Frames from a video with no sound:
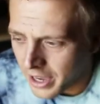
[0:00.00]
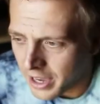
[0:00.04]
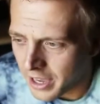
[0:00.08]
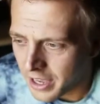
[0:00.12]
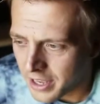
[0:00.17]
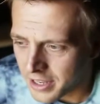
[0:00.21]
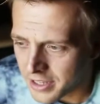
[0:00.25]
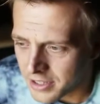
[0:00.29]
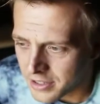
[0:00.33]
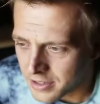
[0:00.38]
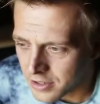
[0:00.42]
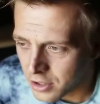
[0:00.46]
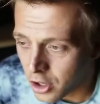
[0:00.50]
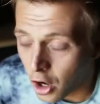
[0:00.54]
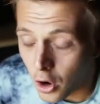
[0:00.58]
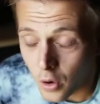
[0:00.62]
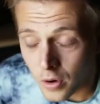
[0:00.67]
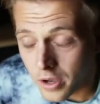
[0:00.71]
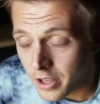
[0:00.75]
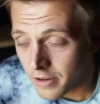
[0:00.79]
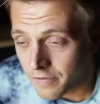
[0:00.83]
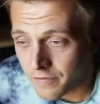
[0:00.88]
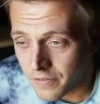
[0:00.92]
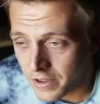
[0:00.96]
is
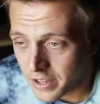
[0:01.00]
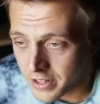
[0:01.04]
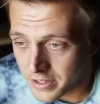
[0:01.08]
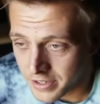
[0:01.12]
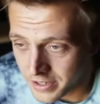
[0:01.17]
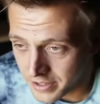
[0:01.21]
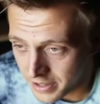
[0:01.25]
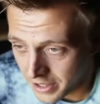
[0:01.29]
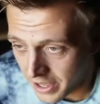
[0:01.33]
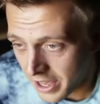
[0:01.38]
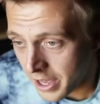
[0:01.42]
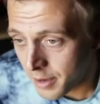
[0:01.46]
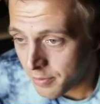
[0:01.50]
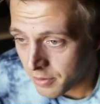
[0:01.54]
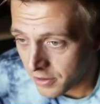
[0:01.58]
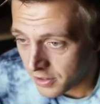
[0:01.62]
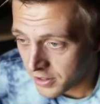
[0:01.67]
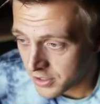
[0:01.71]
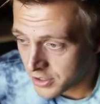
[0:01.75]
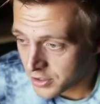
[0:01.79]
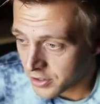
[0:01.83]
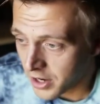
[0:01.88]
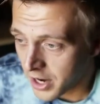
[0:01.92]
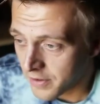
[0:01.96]
go convince the
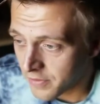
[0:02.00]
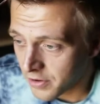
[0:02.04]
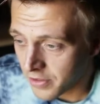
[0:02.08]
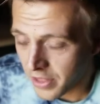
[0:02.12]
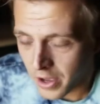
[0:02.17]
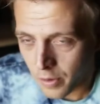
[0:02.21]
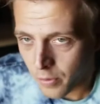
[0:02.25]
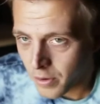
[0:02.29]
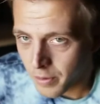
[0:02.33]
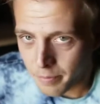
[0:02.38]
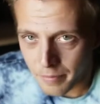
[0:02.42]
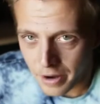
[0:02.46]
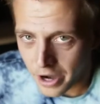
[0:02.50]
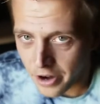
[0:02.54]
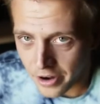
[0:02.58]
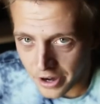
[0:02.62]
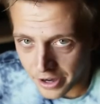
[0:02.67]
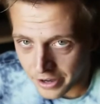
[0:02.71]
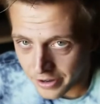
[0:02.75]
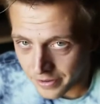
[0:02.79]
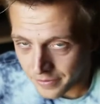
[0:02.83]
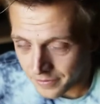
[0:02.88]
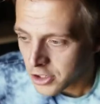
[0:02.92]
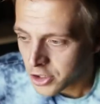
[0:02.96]
ambulance driver that we're married.